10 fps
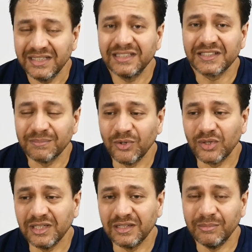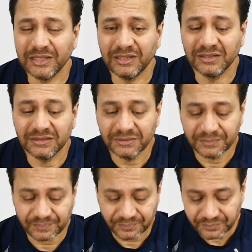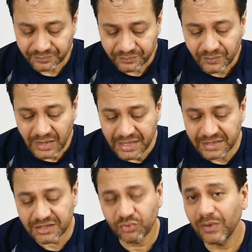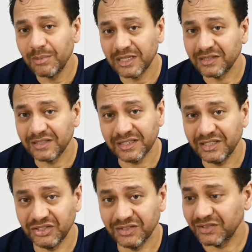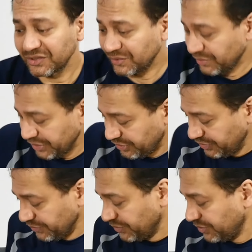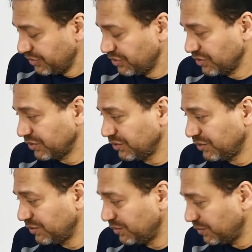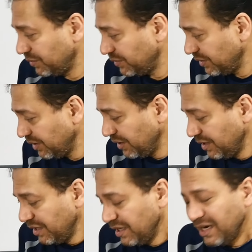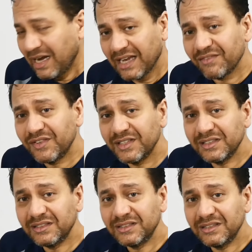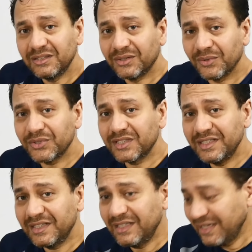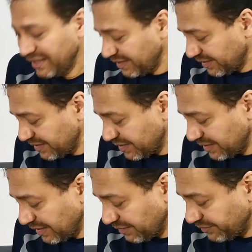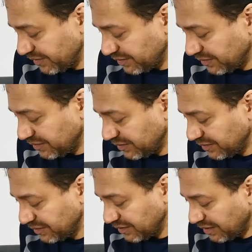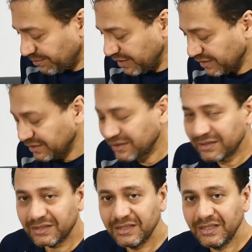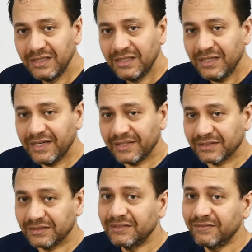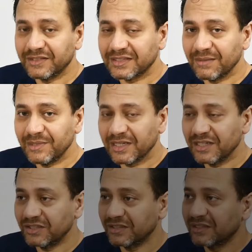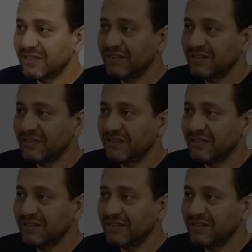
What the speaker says: does smoke a little bit though, and it's doable under the kitchen, so no issues. So I will roast it, and I will edit later once I'm in the kitchen.